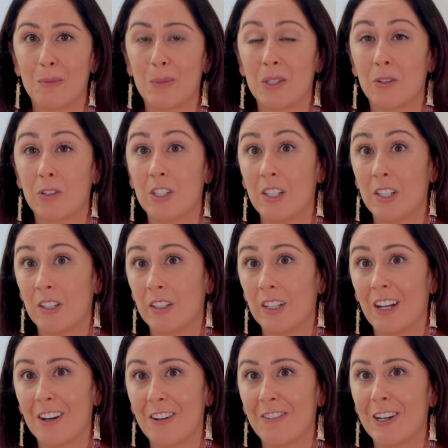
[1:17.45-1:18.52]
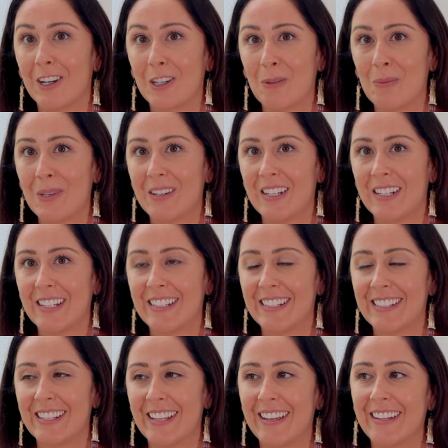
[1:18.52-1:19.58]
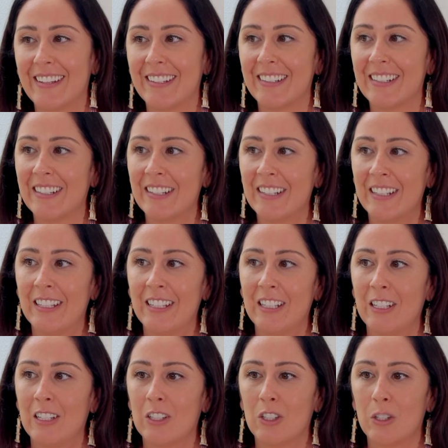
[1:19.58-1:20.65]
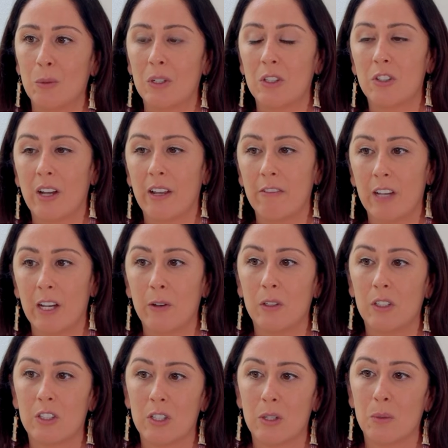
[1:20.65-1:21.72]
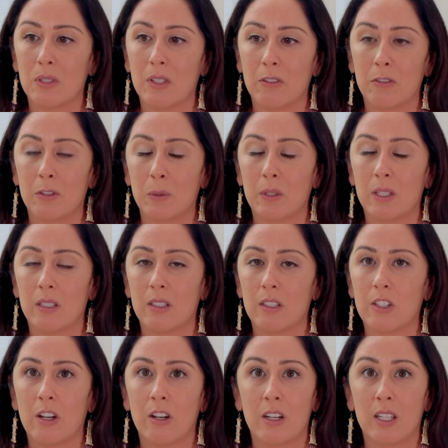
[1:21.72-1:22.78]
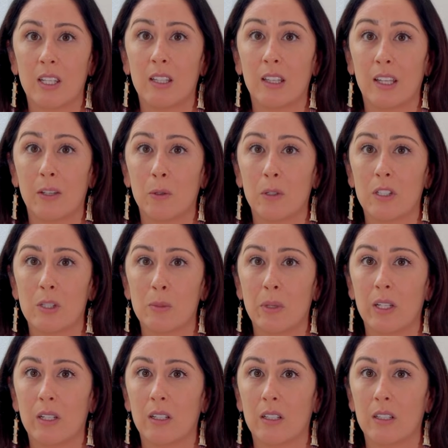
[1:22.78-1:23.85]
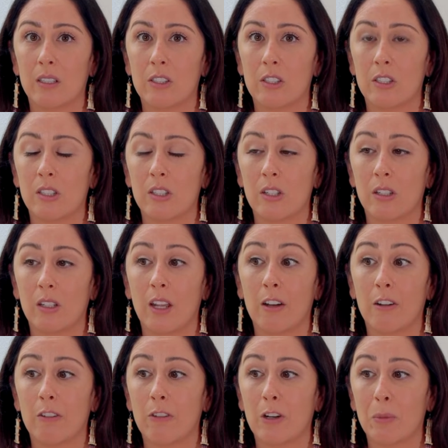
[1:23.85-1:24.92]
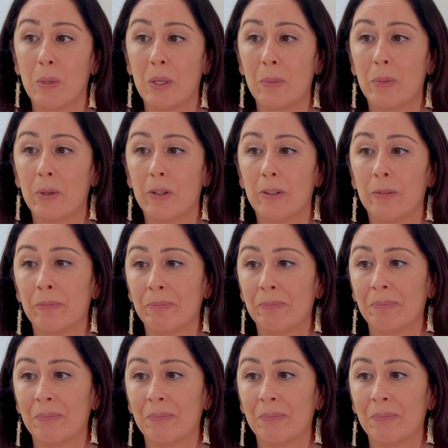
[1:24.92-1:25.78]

So she took care of our communities, and she would drive out, and she was a fluent Cherokee language speaker, and she took care of our people.